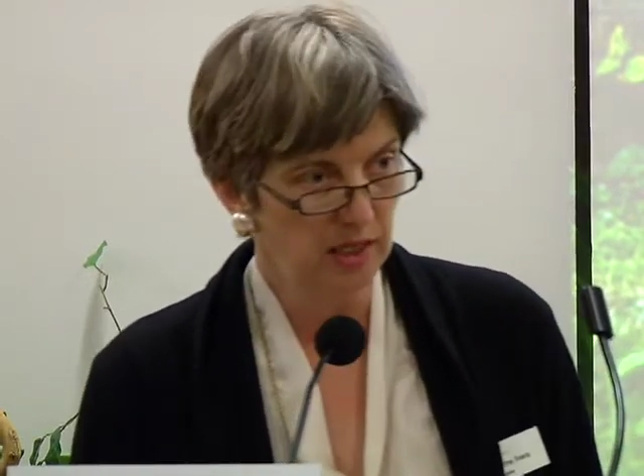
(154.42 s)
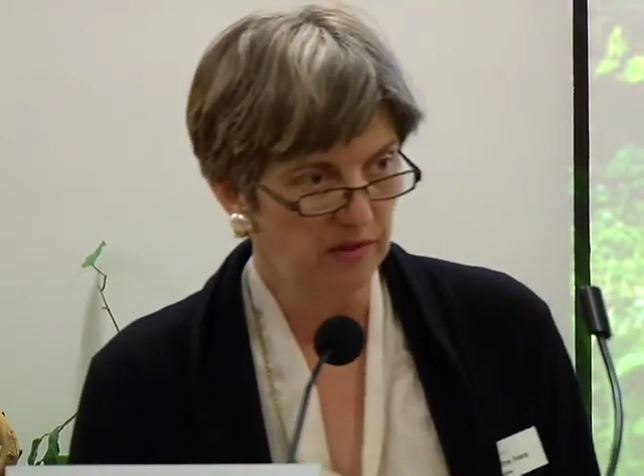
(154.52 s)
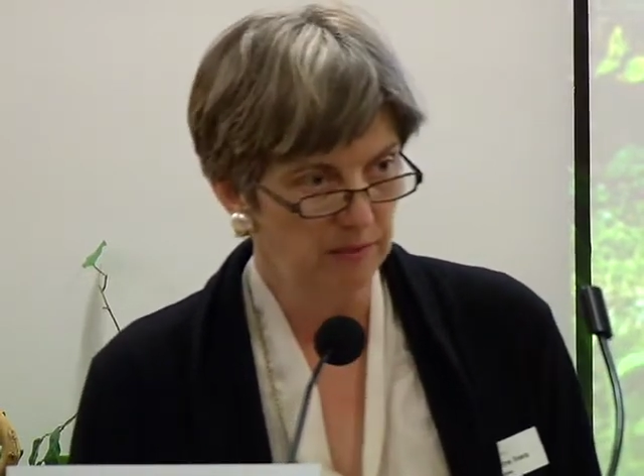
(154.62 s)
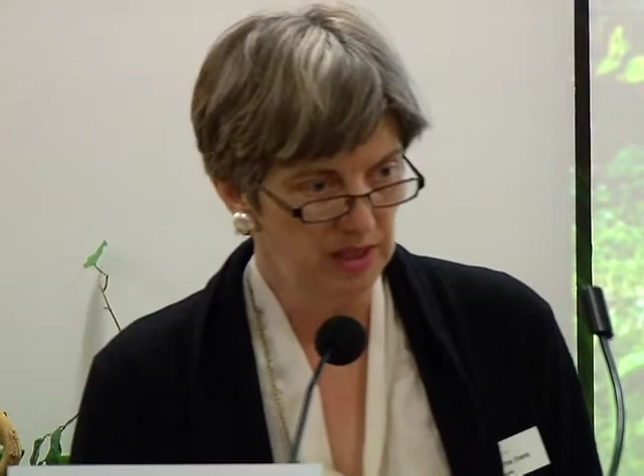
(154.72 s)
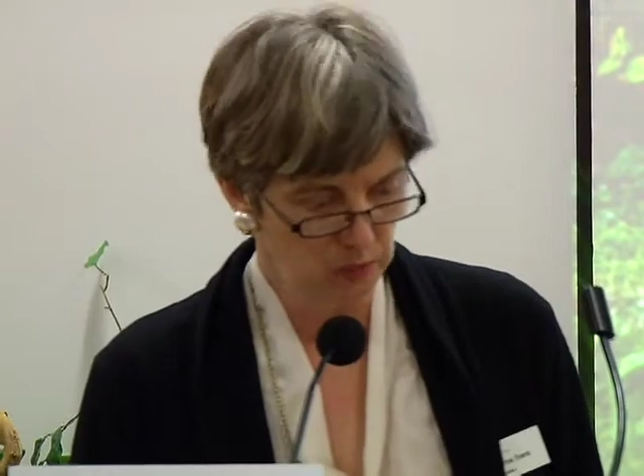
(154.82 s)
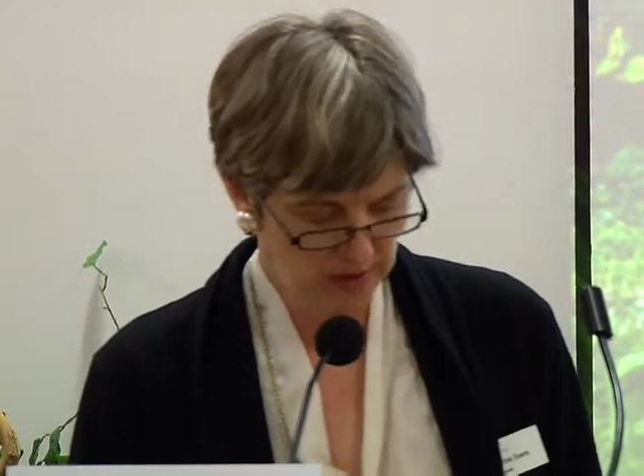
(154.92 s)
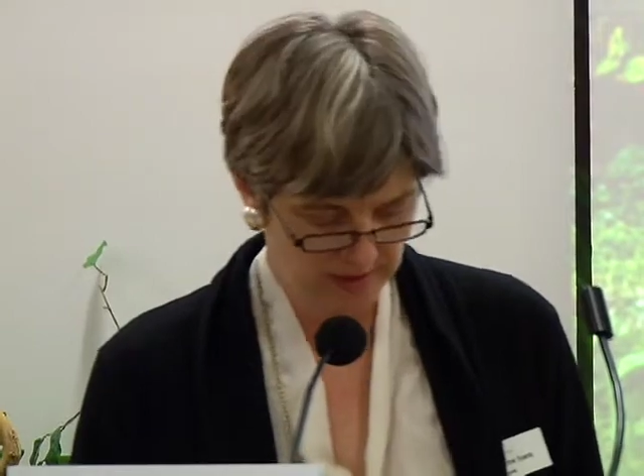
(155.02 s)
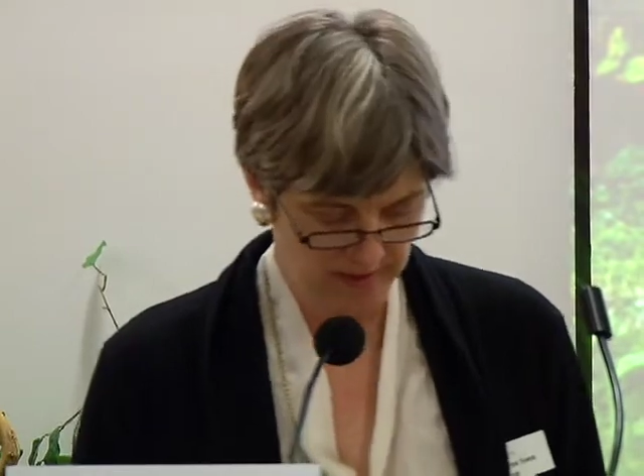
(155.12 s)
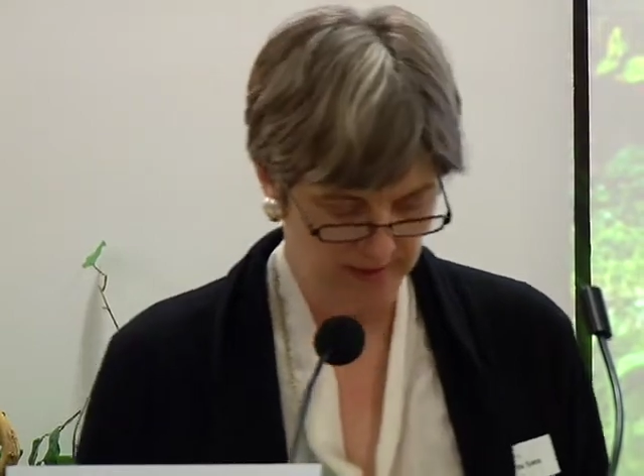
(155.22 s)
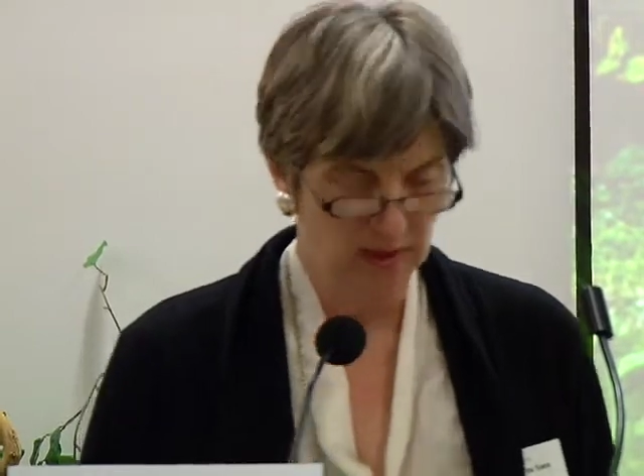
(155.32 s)
in giving Ms.
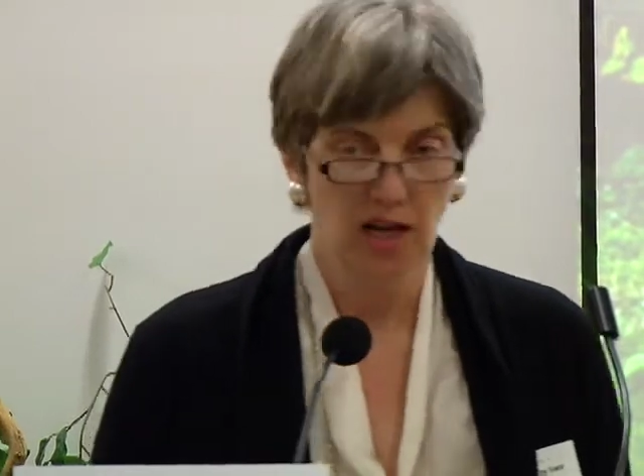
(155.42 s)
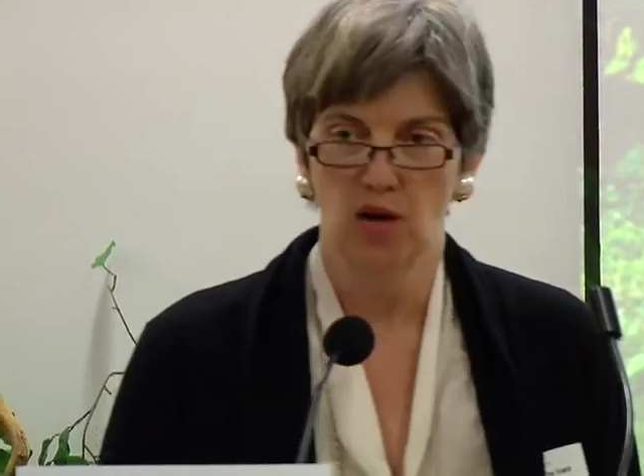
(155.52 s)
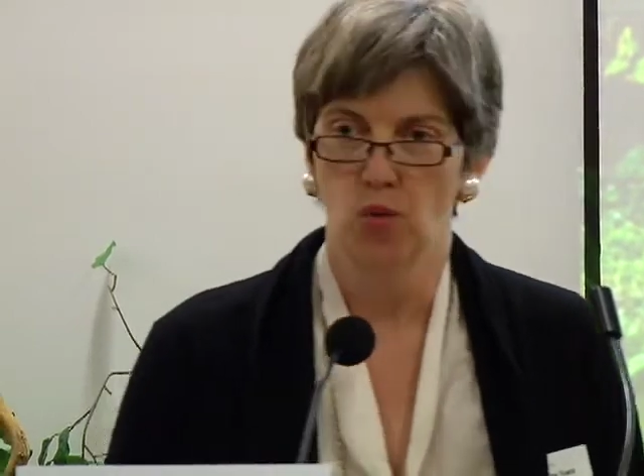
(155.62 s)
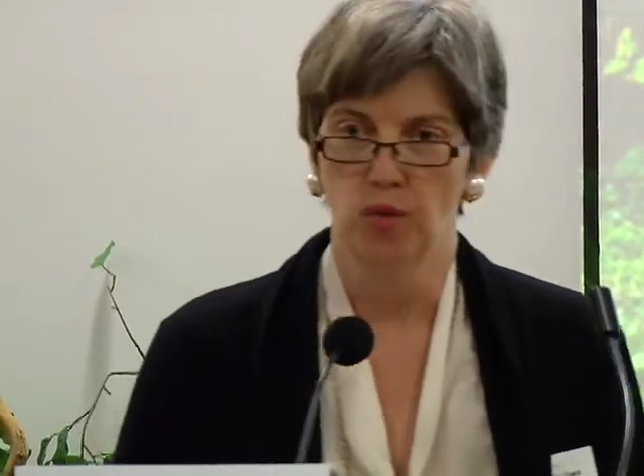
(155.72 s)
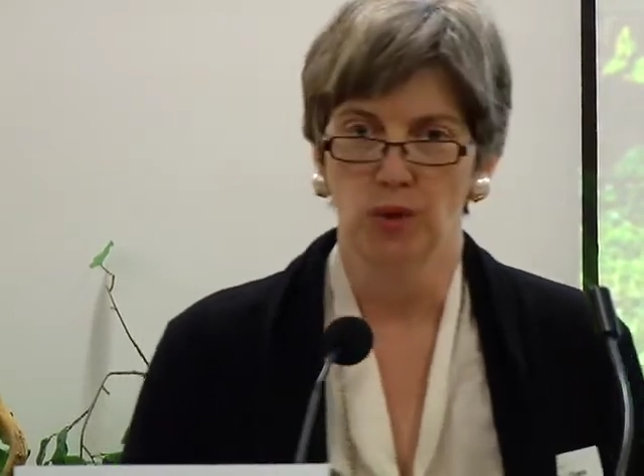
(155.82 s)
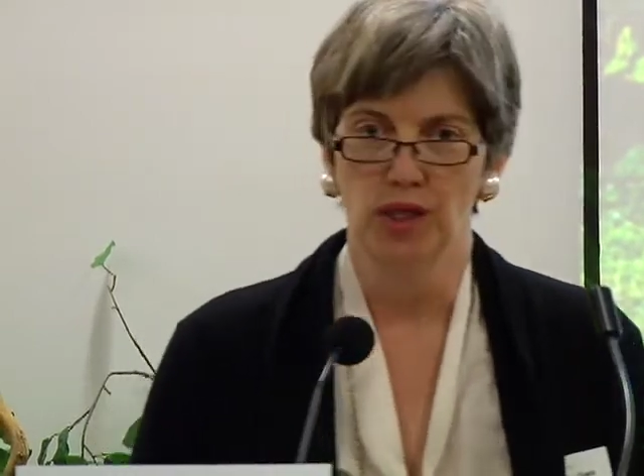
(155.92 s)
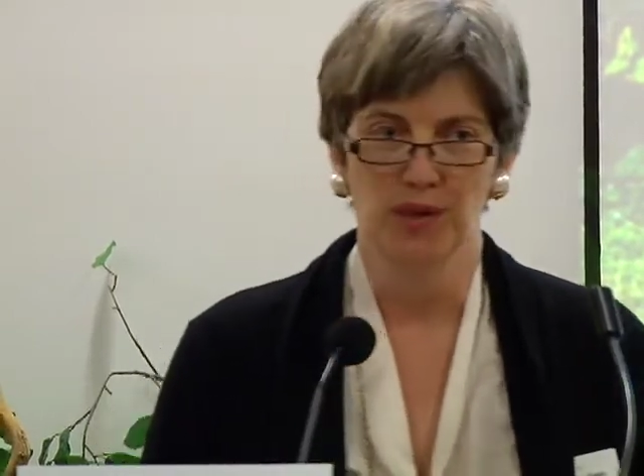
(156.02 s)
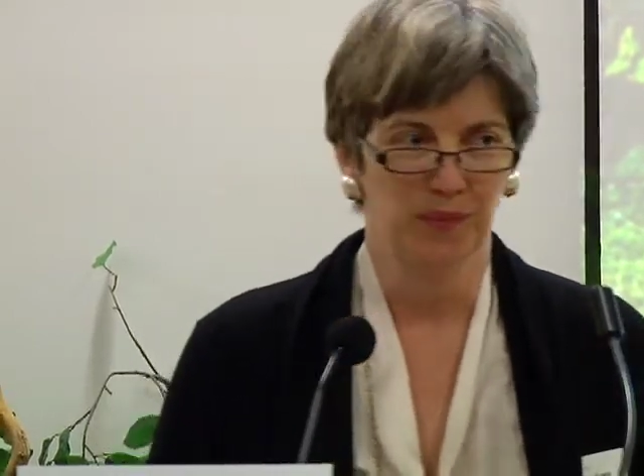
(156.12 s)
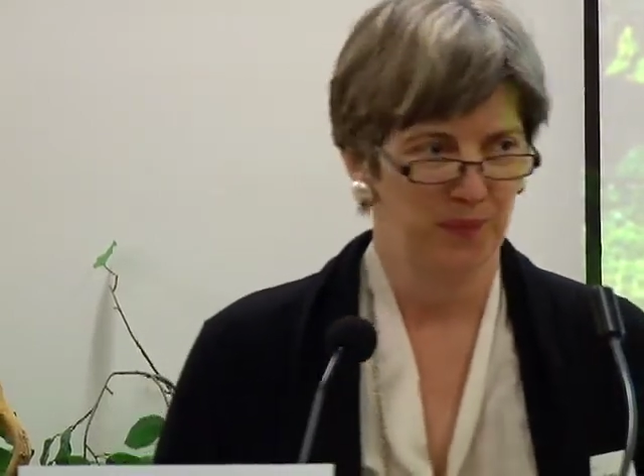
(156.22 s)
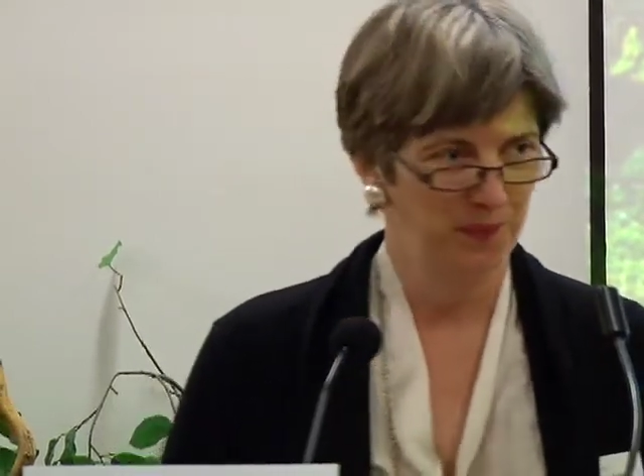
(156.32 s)
Wilson a warm welcome.